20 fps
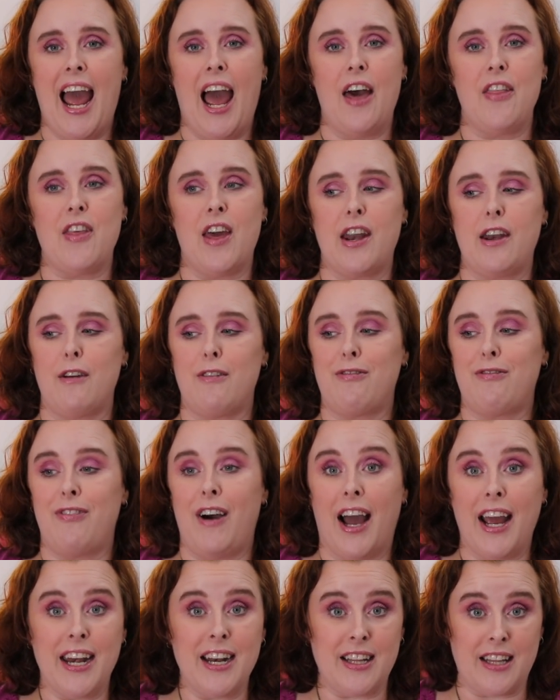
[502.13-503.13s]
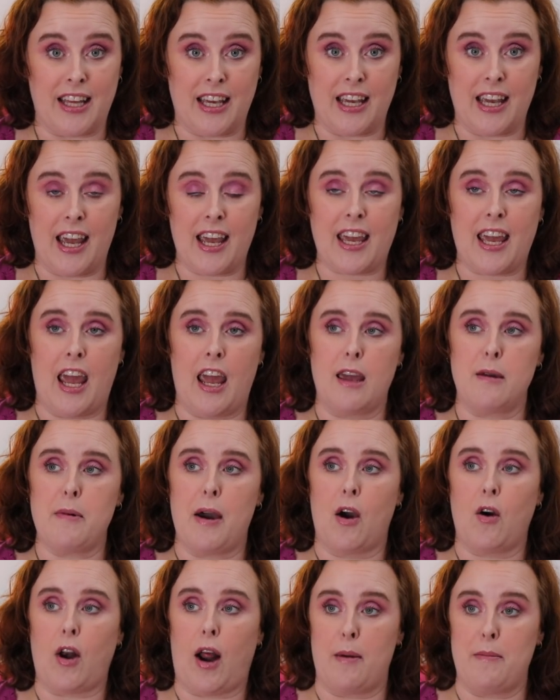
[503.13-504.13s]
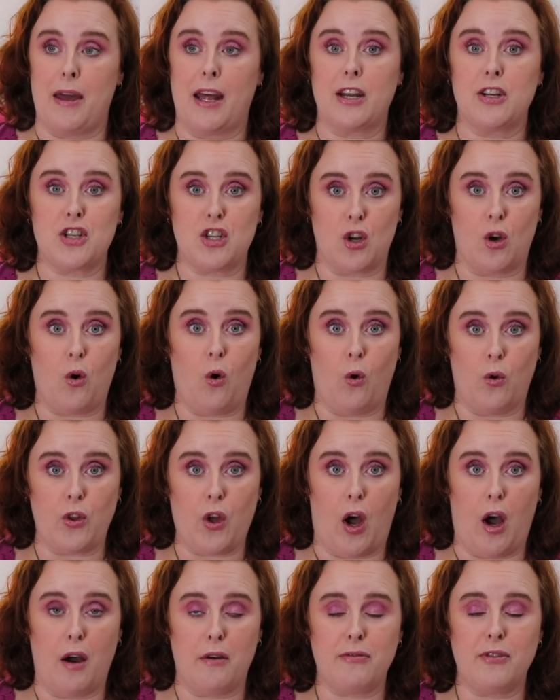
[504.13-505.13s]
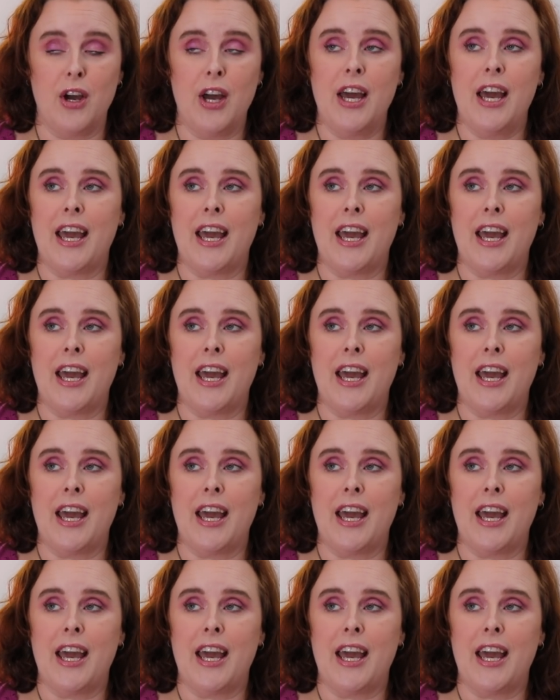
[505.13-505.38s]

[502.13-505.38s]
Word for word: And then finally it came out, I managed to hold off,